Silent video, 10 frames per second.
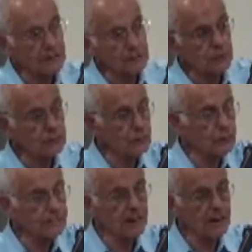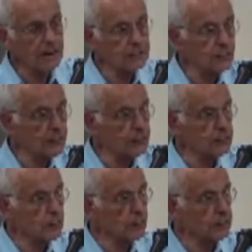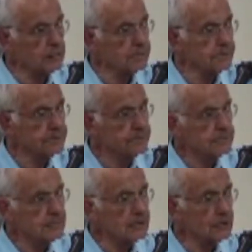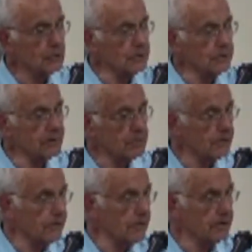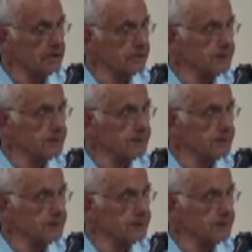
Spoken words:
introduced Sarah into the story, to appease my father.